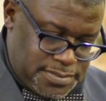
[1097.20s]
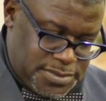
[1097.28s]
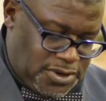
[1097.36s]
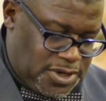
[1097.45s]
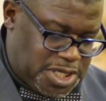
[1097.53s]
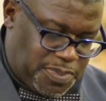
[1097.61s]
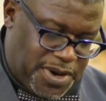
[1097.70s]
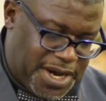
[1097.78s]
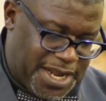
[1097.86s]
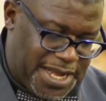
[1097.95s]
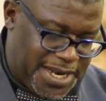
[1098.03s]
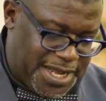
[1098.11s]
there's the
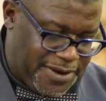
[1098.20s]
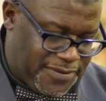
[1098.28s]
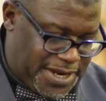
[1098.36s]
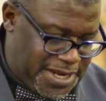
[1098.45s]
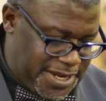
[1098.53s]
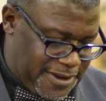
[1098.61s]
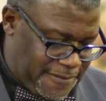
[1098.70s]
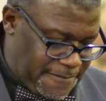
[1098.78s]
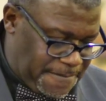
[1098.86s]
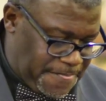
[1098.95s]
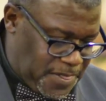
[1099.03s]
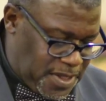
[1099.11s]
part I like right here.
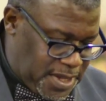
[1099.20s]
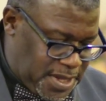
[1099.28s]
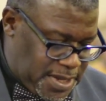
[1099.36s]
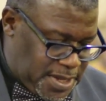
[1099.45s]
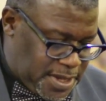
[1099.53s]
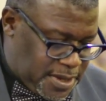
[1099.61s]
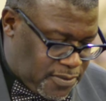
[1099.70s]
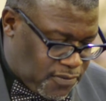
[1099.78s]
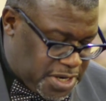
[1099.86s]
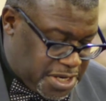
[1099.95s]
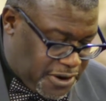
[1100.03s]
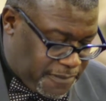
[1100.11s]

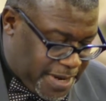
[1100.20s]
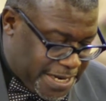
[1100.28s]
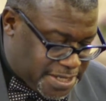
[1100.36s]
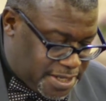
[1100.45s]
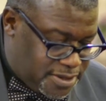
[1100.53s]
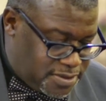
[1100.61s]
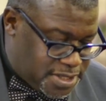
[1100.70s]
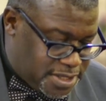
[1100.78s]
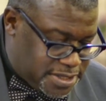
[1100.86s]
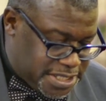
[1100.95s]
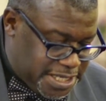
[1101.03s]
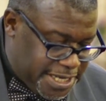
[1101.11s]
When you go back to Luke
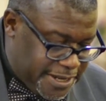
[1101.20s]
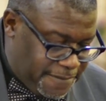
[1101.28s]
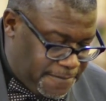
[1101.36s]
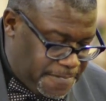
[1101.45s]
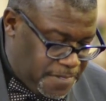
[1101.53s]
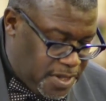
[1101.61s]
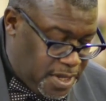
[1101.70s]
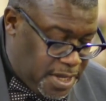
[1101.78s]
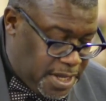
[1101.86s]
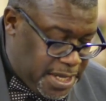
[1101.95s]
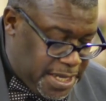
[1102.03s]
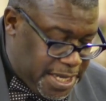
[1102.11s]
13,
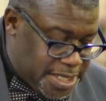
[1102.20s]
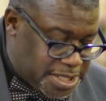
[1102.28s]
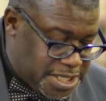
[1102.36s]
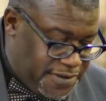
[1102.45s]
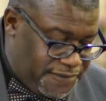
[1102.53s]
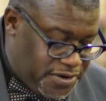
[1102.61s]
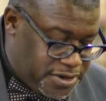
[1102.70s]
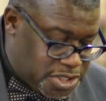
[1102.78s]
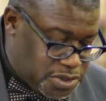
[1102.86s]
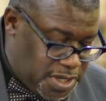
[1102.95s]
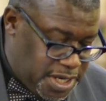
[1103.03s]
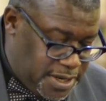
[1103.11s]
it says in
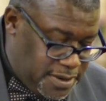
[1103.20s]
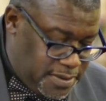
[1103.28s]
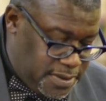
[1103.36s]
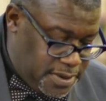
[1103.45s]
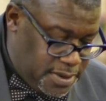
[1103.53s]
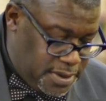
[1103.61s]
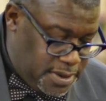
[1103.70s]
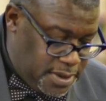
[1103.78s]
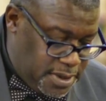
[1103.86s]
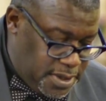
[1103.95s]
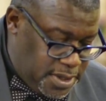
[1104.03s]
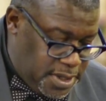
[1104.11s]
verse
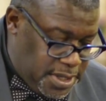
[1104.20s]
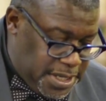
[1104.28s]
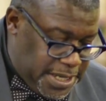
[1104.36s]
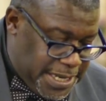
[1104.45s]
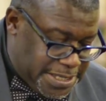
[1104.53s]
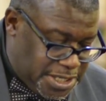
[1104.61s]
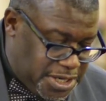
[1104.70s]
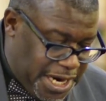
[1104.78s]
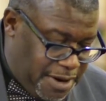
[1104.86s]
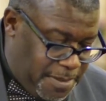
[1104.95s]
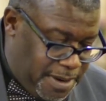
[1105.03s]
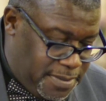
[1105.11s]
12, I said, you
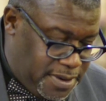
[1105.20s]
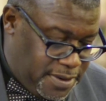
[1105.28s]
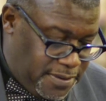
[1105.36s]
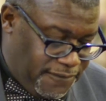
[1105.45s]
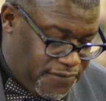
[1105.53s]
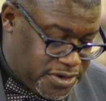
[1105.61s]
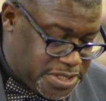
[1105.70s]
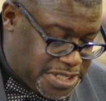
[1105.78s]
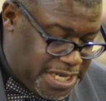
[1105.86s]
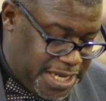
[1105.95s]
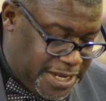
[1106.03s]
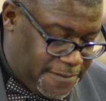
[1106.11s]
got to remember, verse
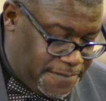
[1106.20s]
10.